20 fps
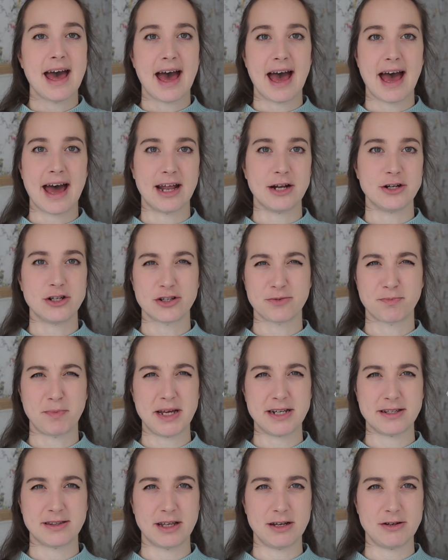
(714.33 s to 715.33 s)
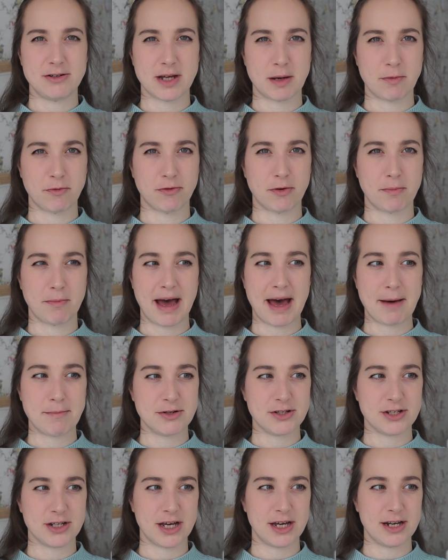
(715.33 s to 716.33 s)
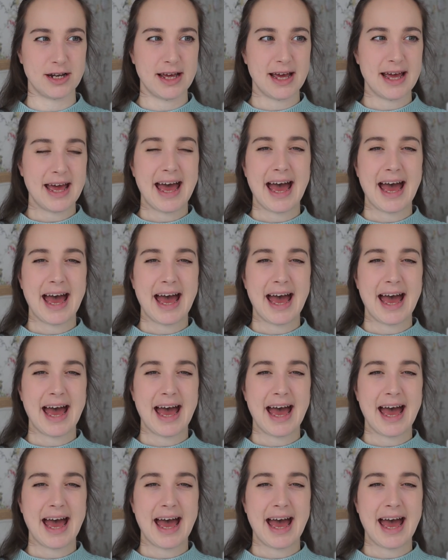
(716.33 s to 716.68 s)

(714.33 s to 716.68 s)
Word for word: And I just picked those up from Amazon.